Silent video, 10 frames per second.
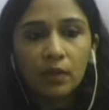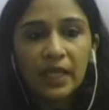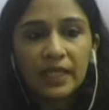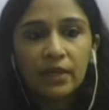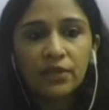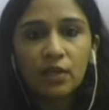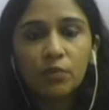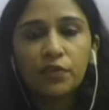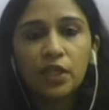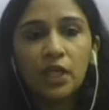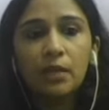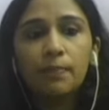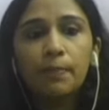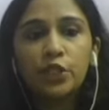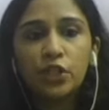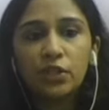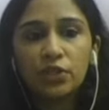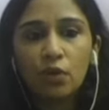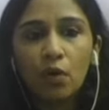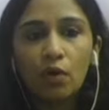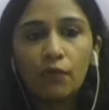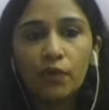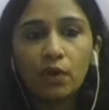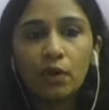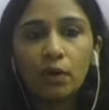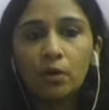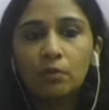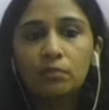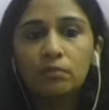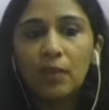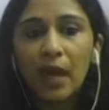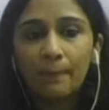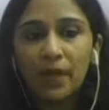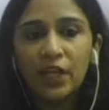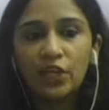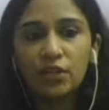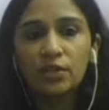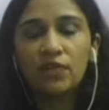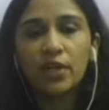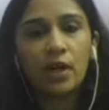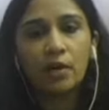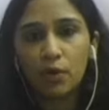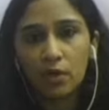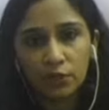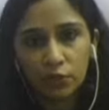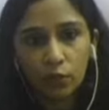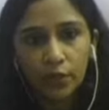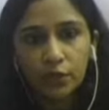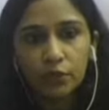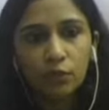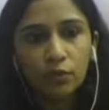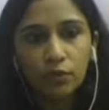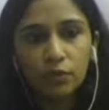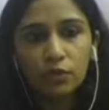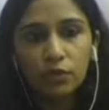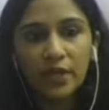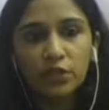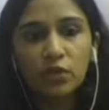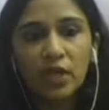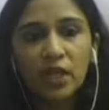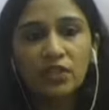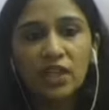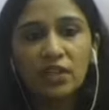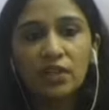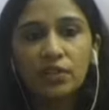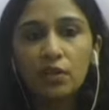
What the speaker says: These are some of the pictures of applications where our products go into. So as you can see, there's a